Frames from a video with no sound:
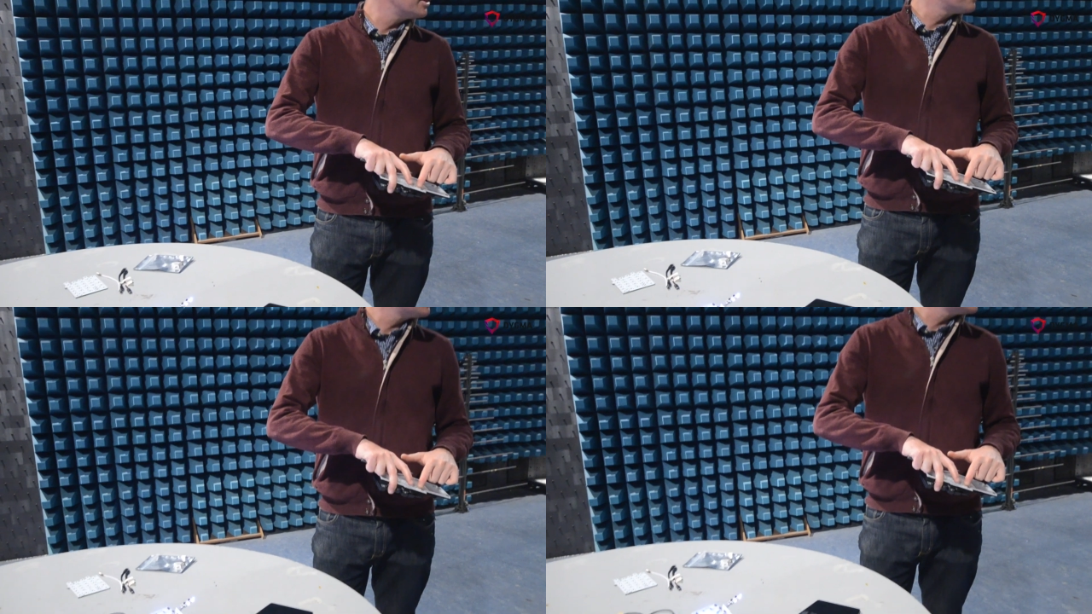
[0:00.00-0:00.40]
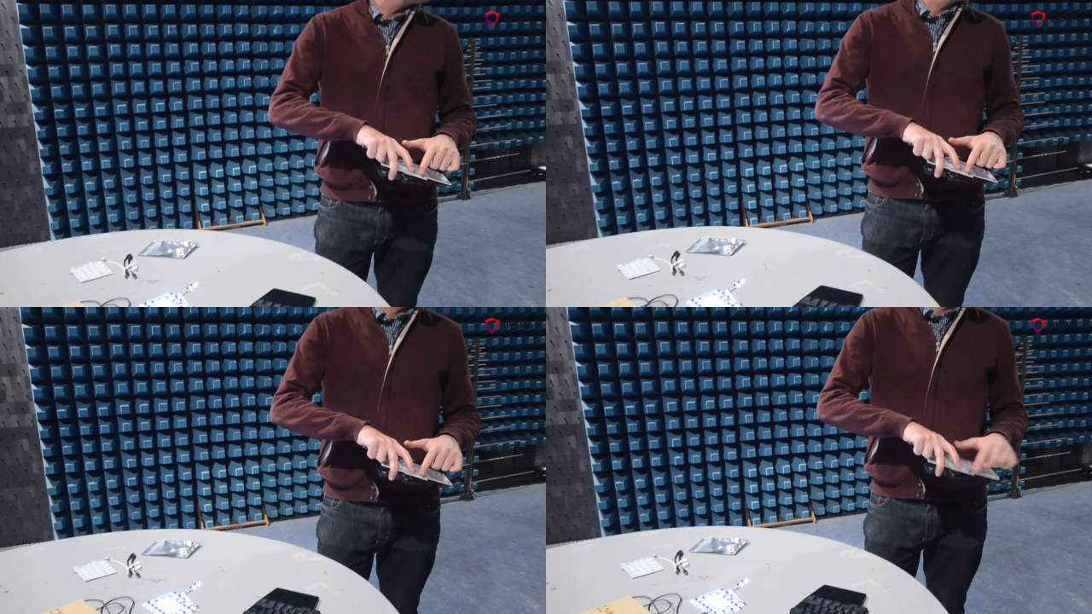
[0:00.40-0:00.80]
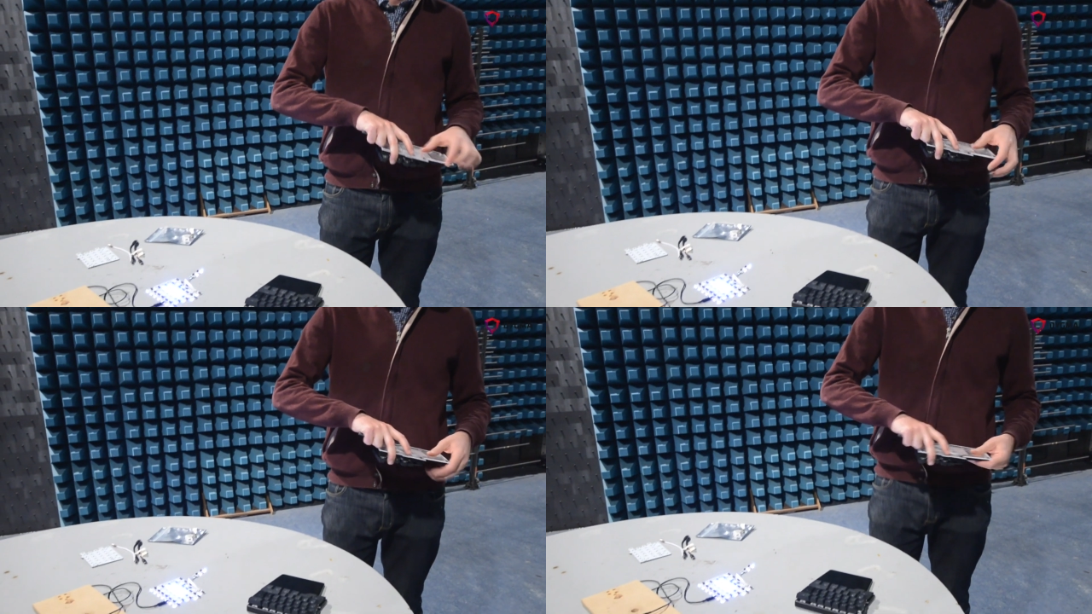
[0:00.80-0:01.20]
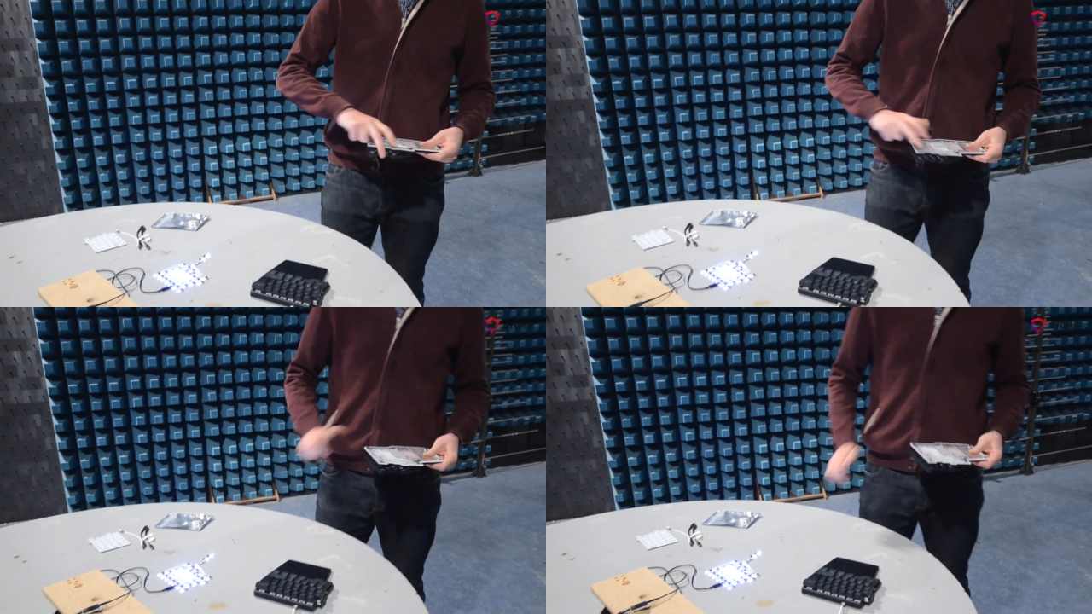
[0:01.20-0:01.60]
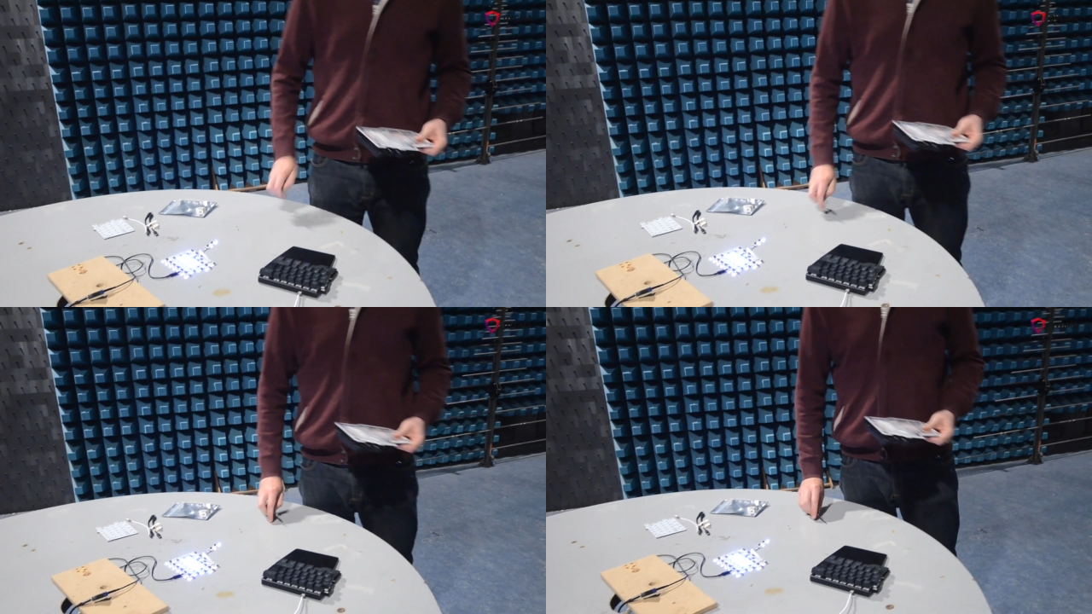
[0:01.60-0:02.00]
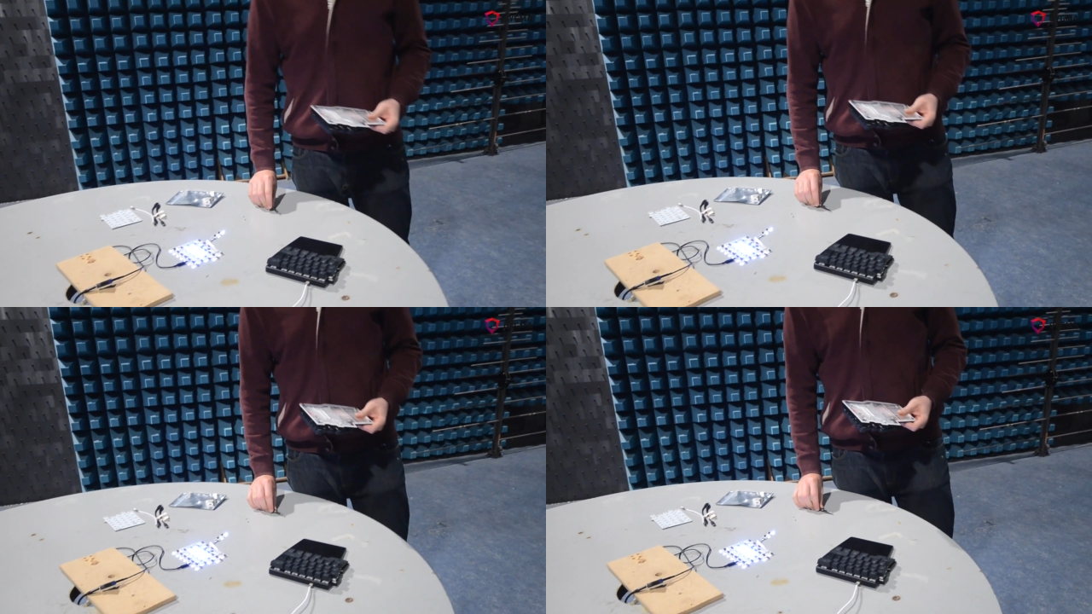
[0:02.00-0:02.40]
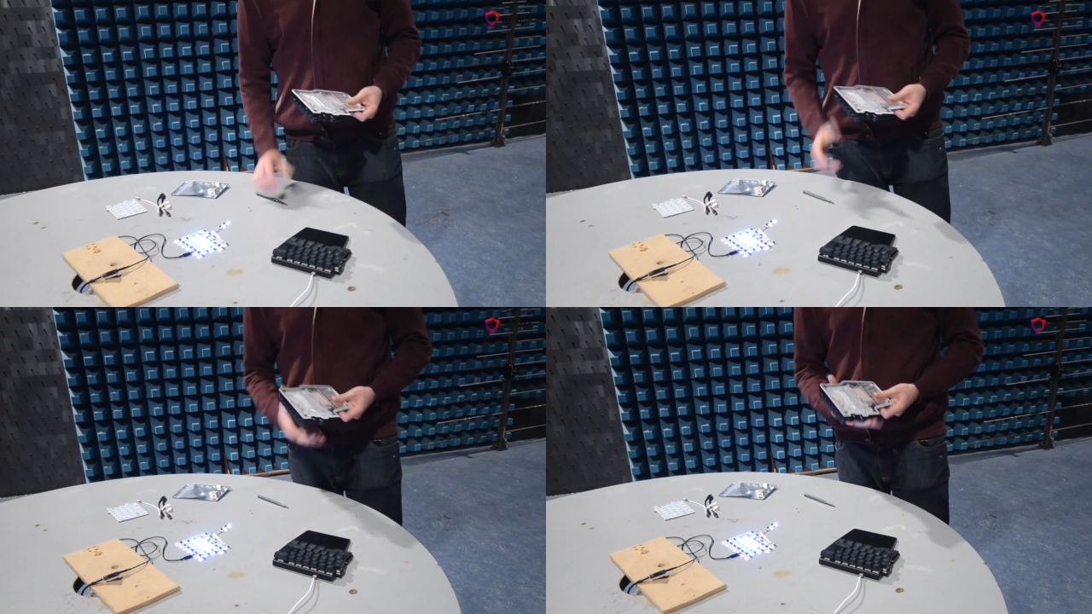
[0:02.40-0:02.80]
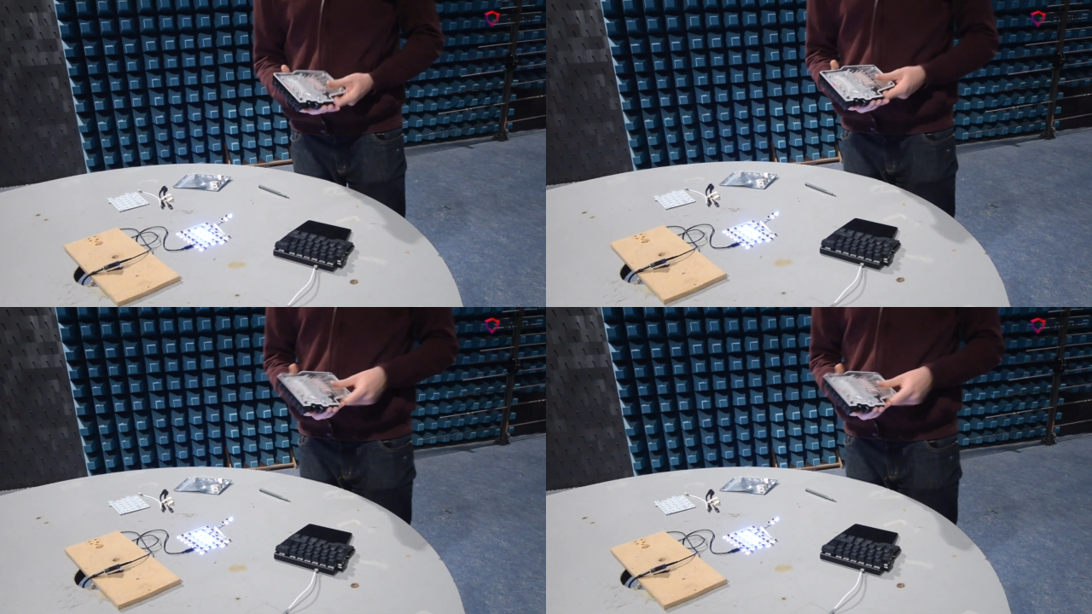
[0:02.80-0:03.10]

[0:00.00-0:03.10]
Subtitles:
[unreadable: no face in view]